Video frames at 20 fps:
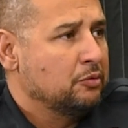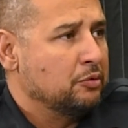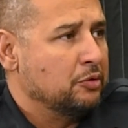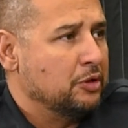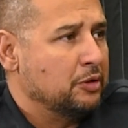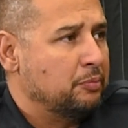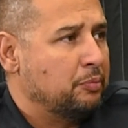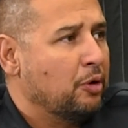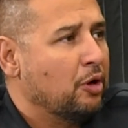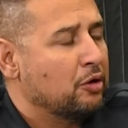
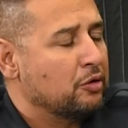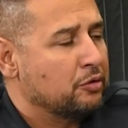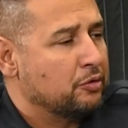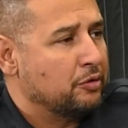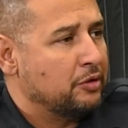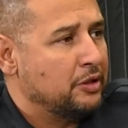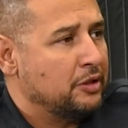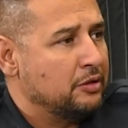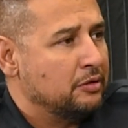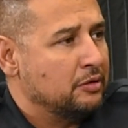Really
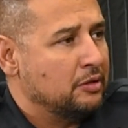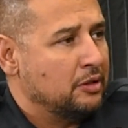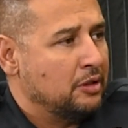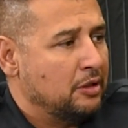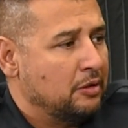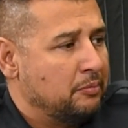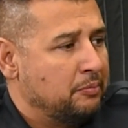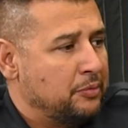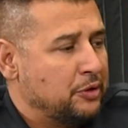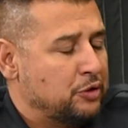
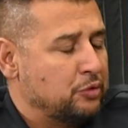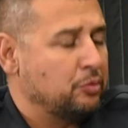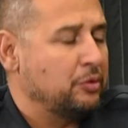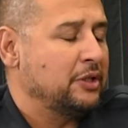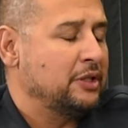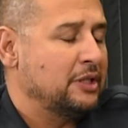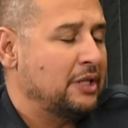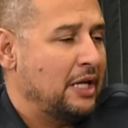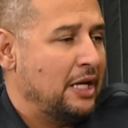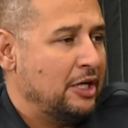partnering
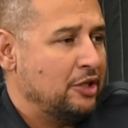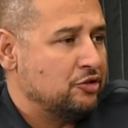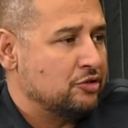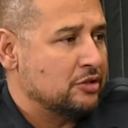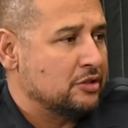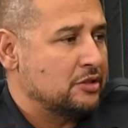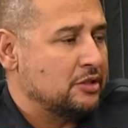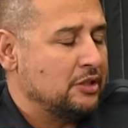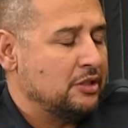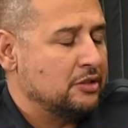between the
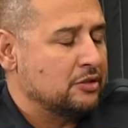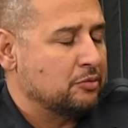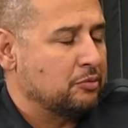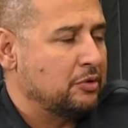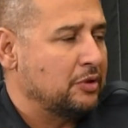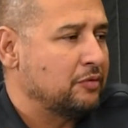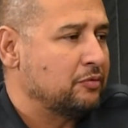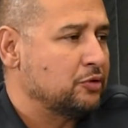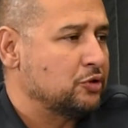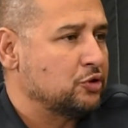agencies and
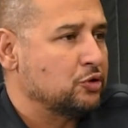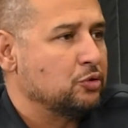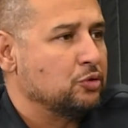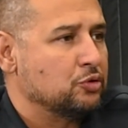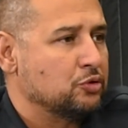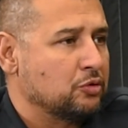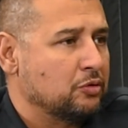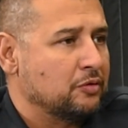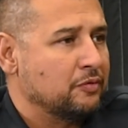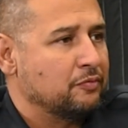whatever
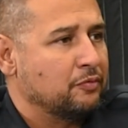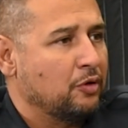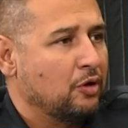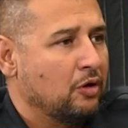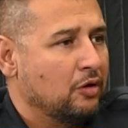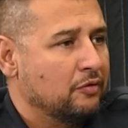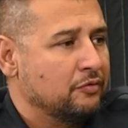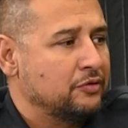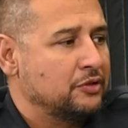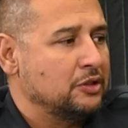schools are
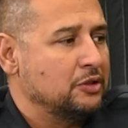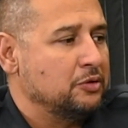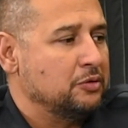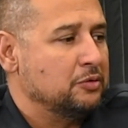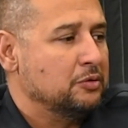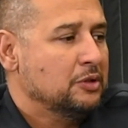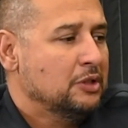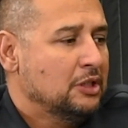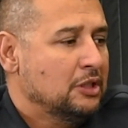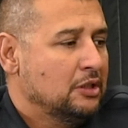involved
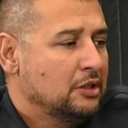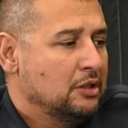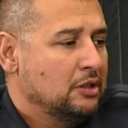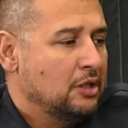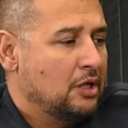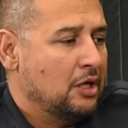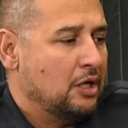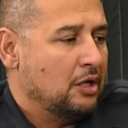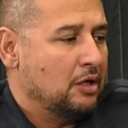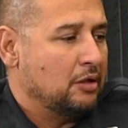to
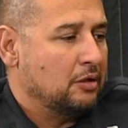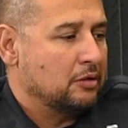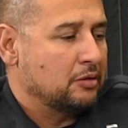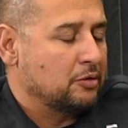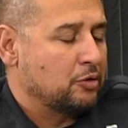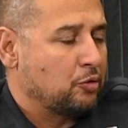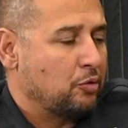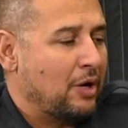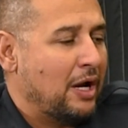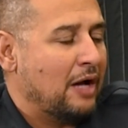
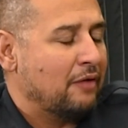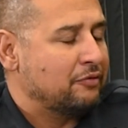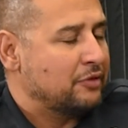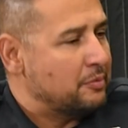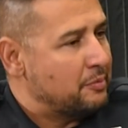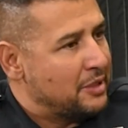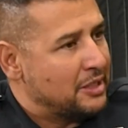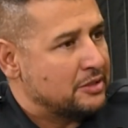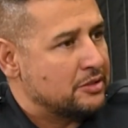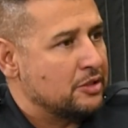craft
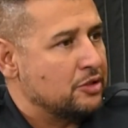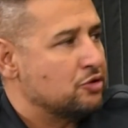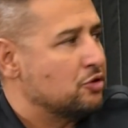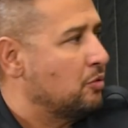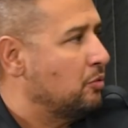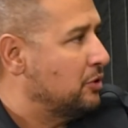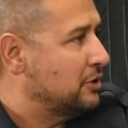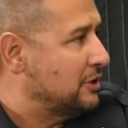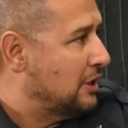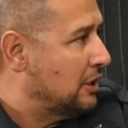a message
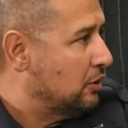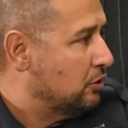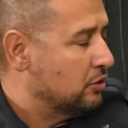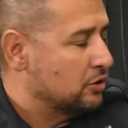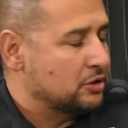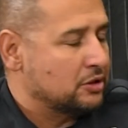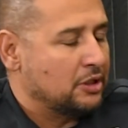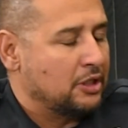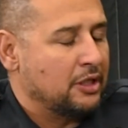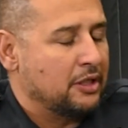on what that
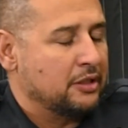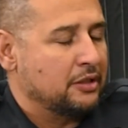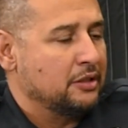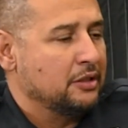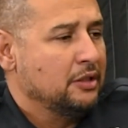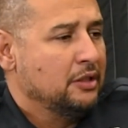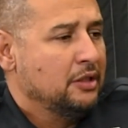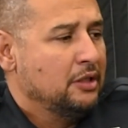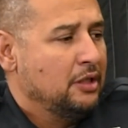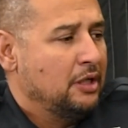looks
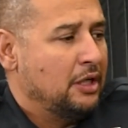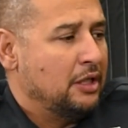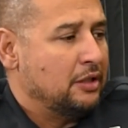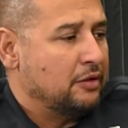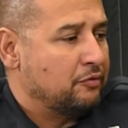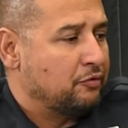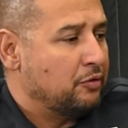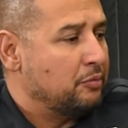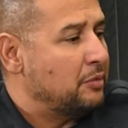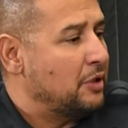like. And
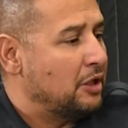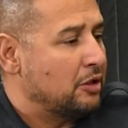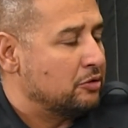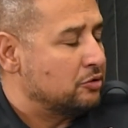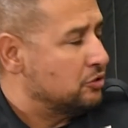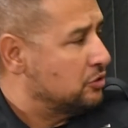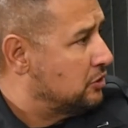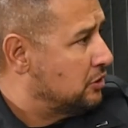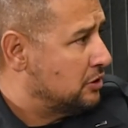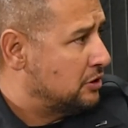then from there,
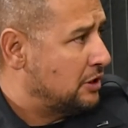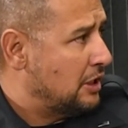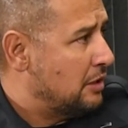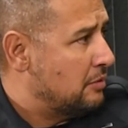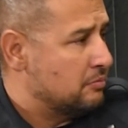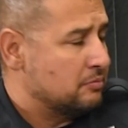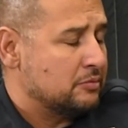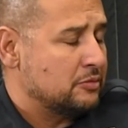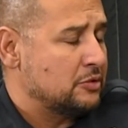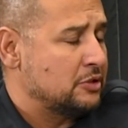just the
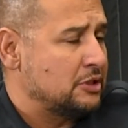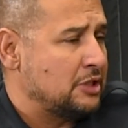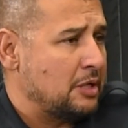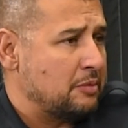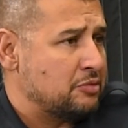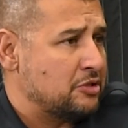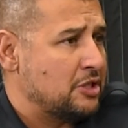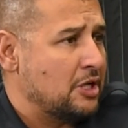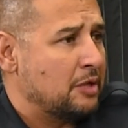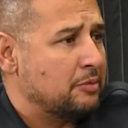same
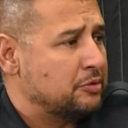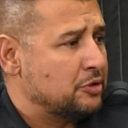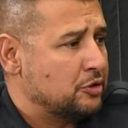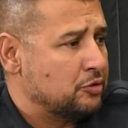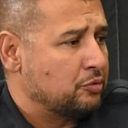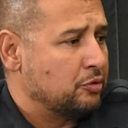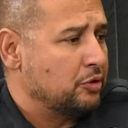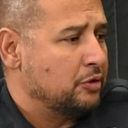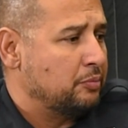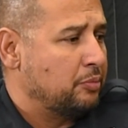steps
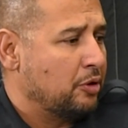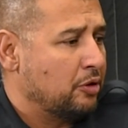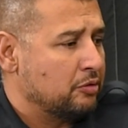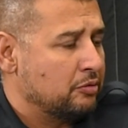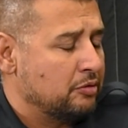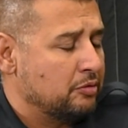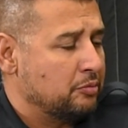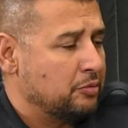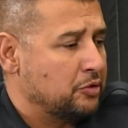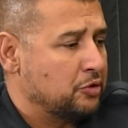is really
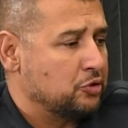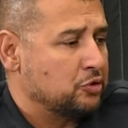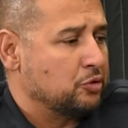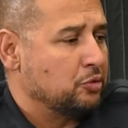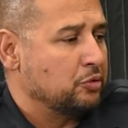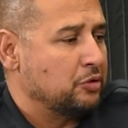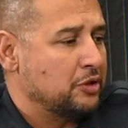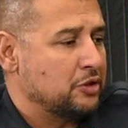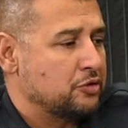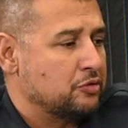partnering with the
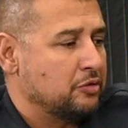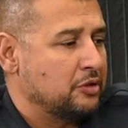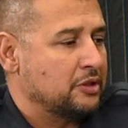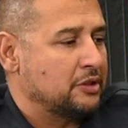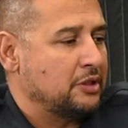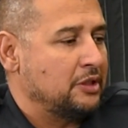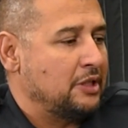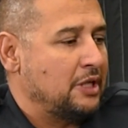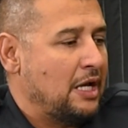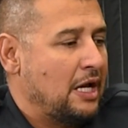school
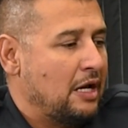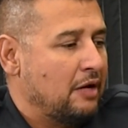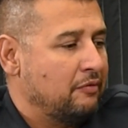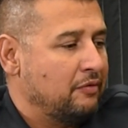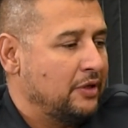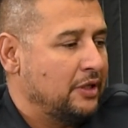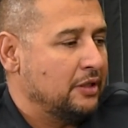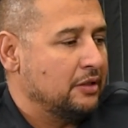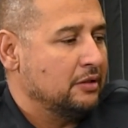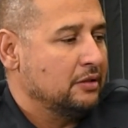district and
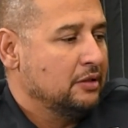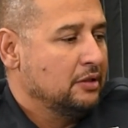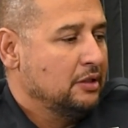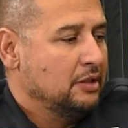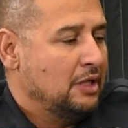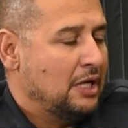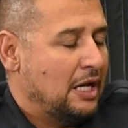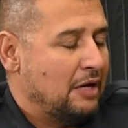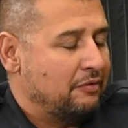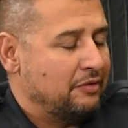having
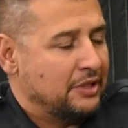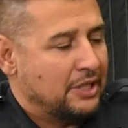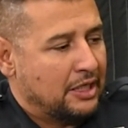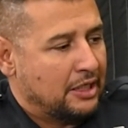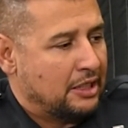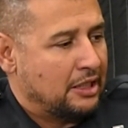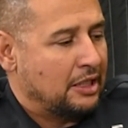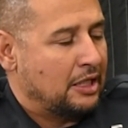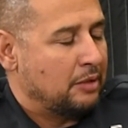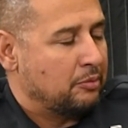
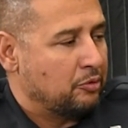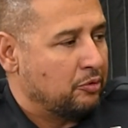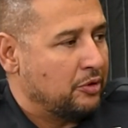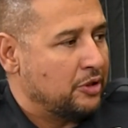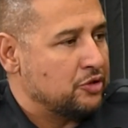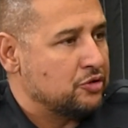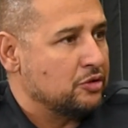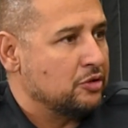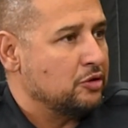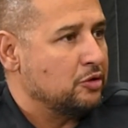that
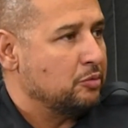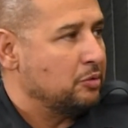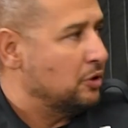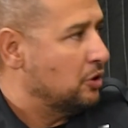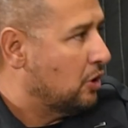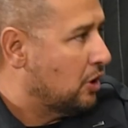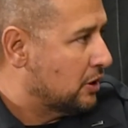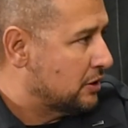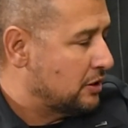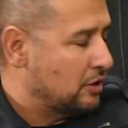collaboration. Do we
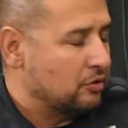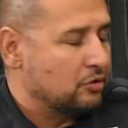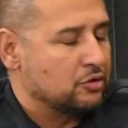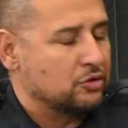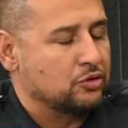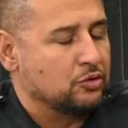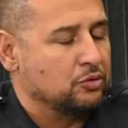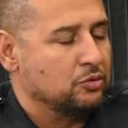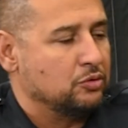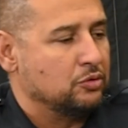lock down the
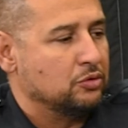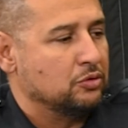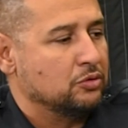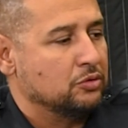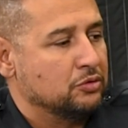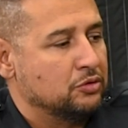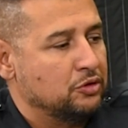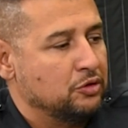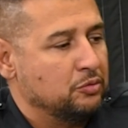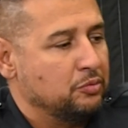
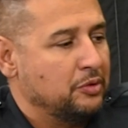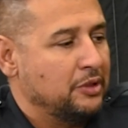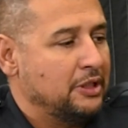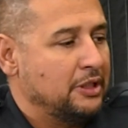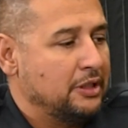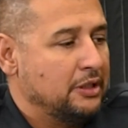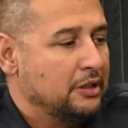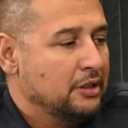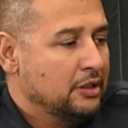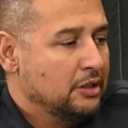school? Do
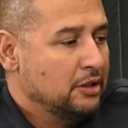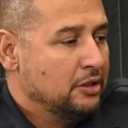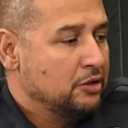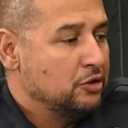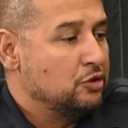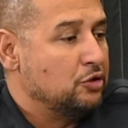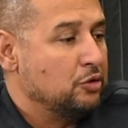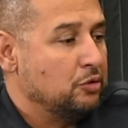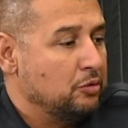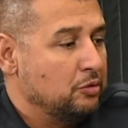we
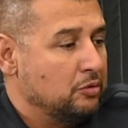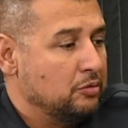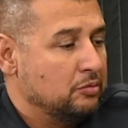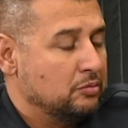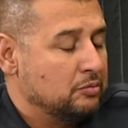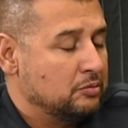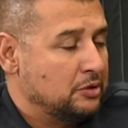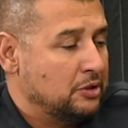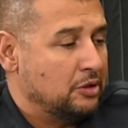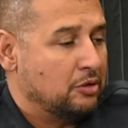
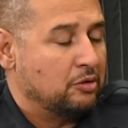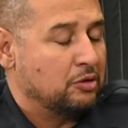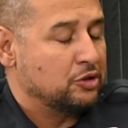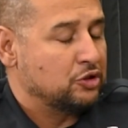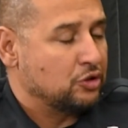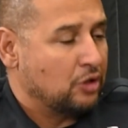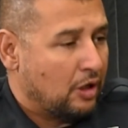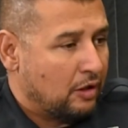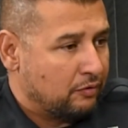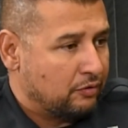do, a
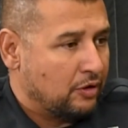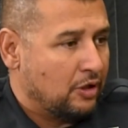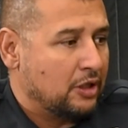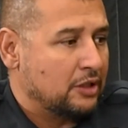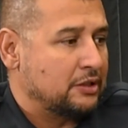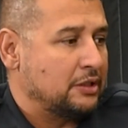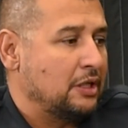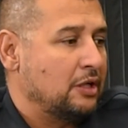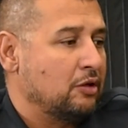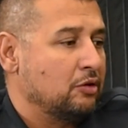soft
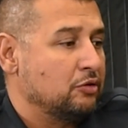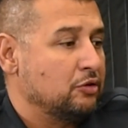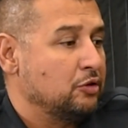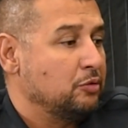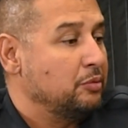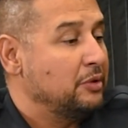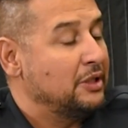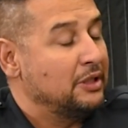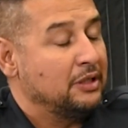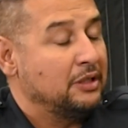lockdown?
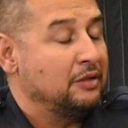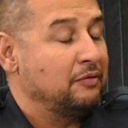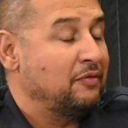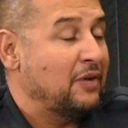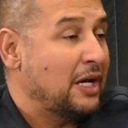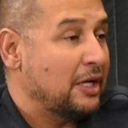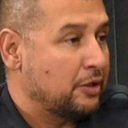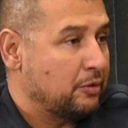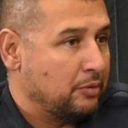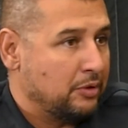Do we
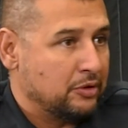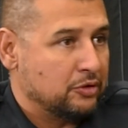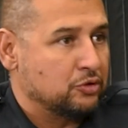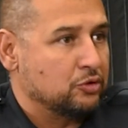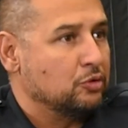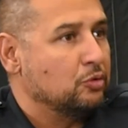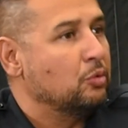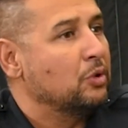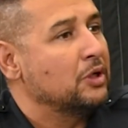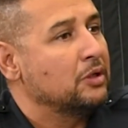evacuate a
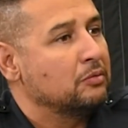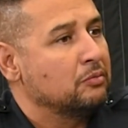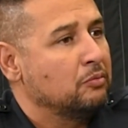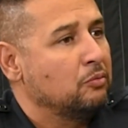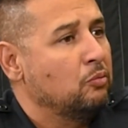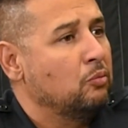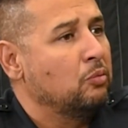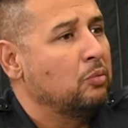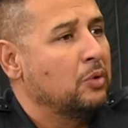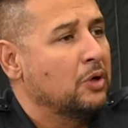school?
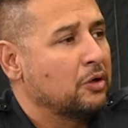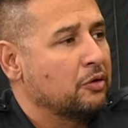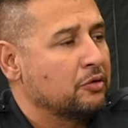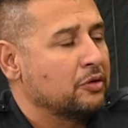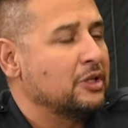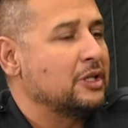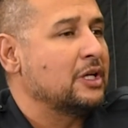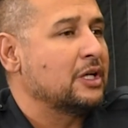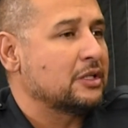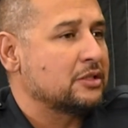What are
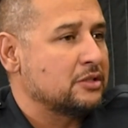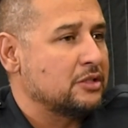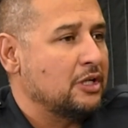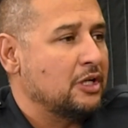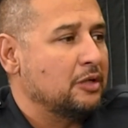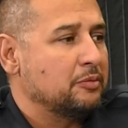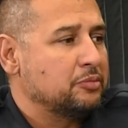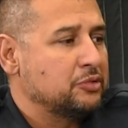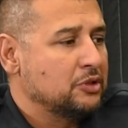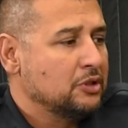the next
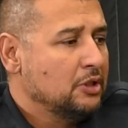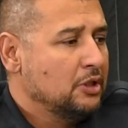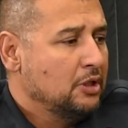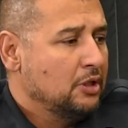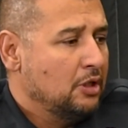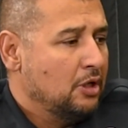steps?